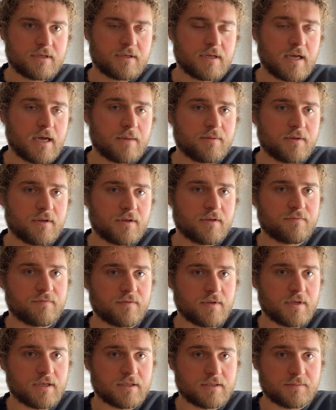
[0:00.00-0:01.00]
cup of
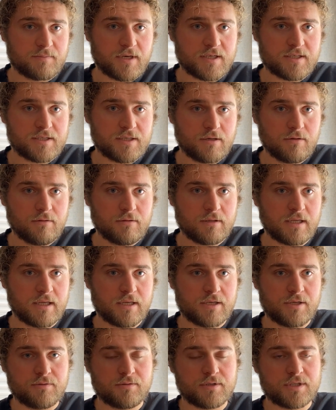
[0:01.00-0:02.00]
espresso,
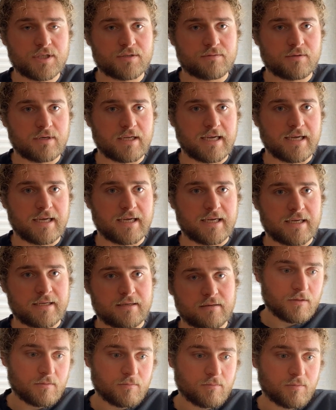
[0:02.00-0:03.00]
and you would just want to add
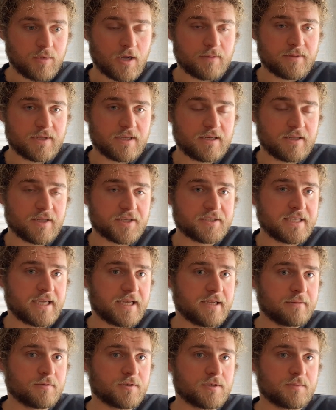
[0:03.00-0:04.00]
probably another
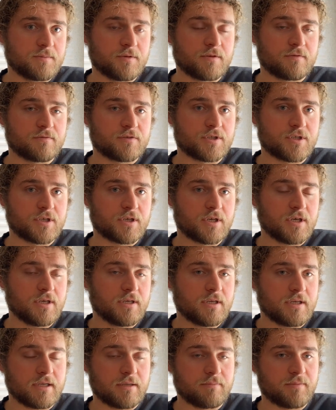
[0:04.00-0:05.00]
tablespoon of sugar,
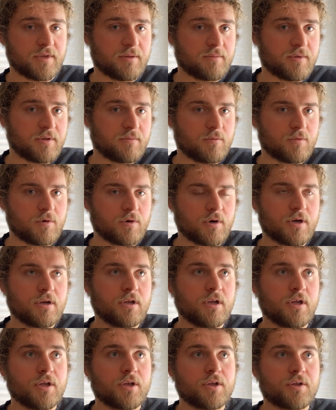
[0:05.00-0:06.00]
and it may be more.
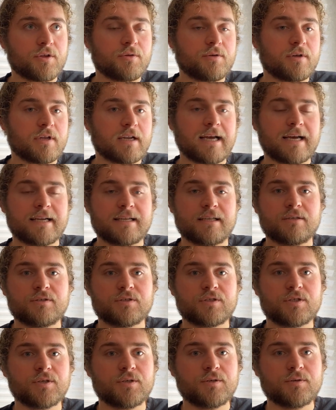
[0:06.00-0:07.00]
You could add in
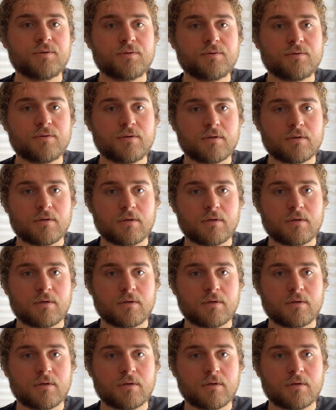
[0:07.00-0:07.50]
two